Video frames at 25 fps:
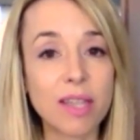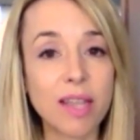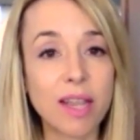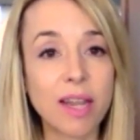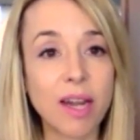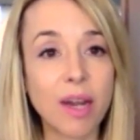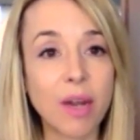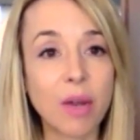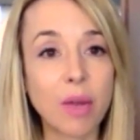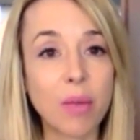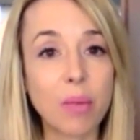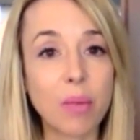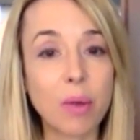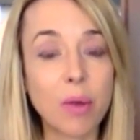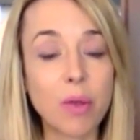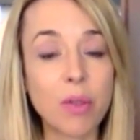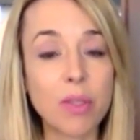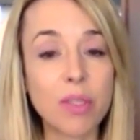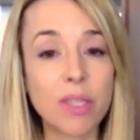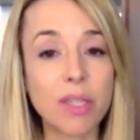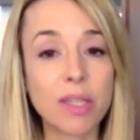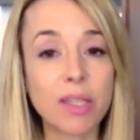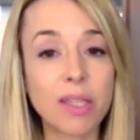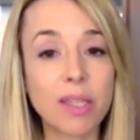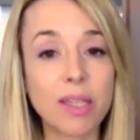And I'll
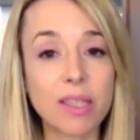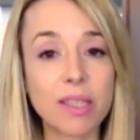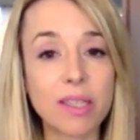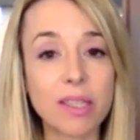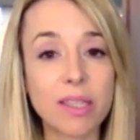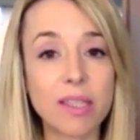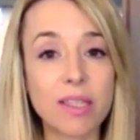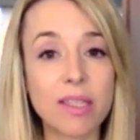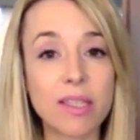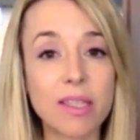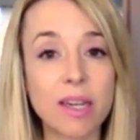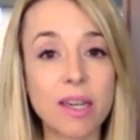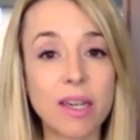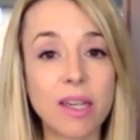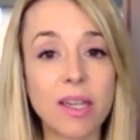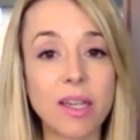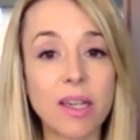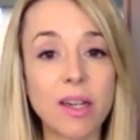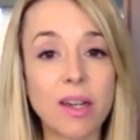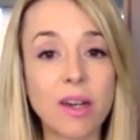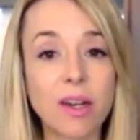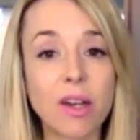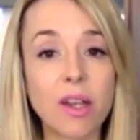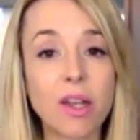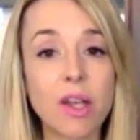post a link to the study
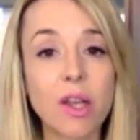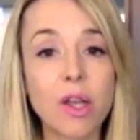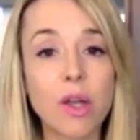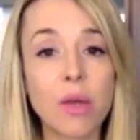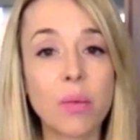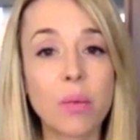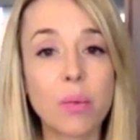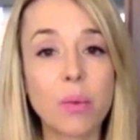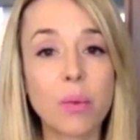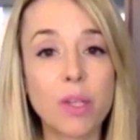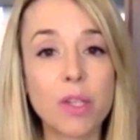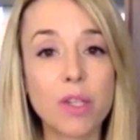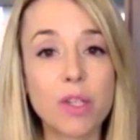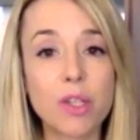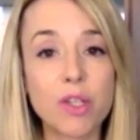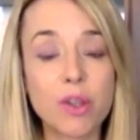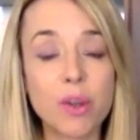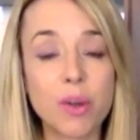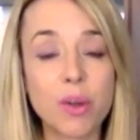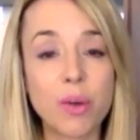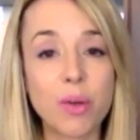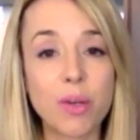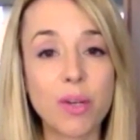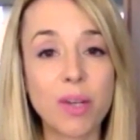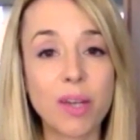here, which
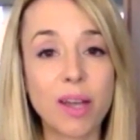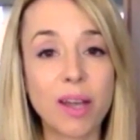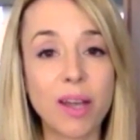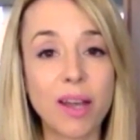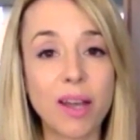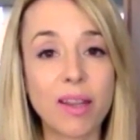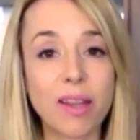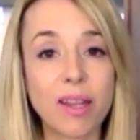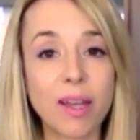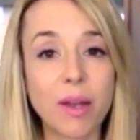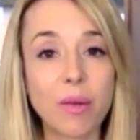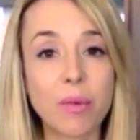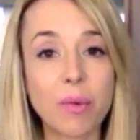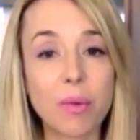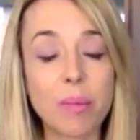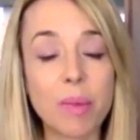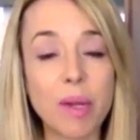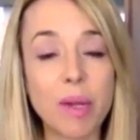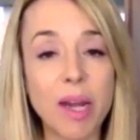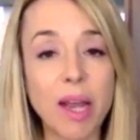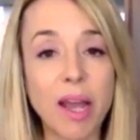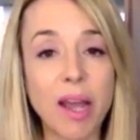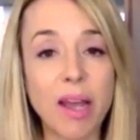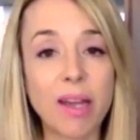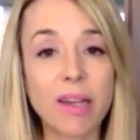showed that women
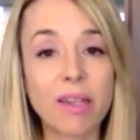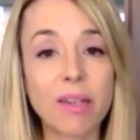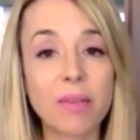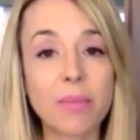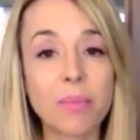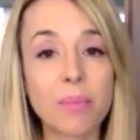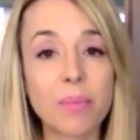had